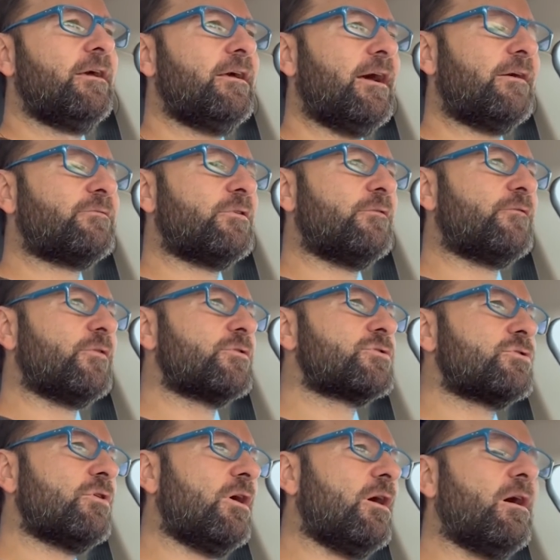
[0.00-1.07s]
after the first
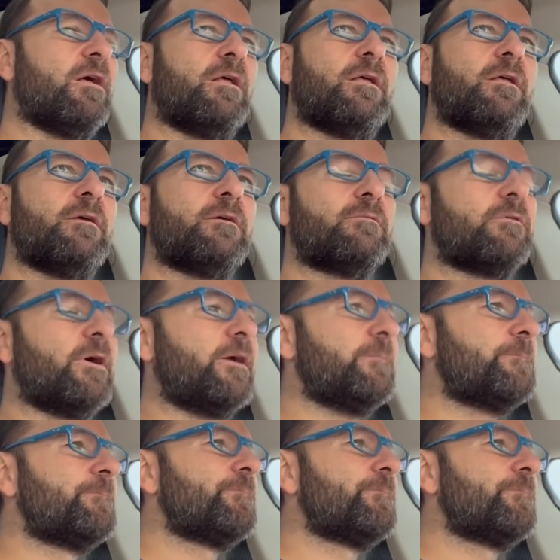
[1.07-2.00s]
draw, right?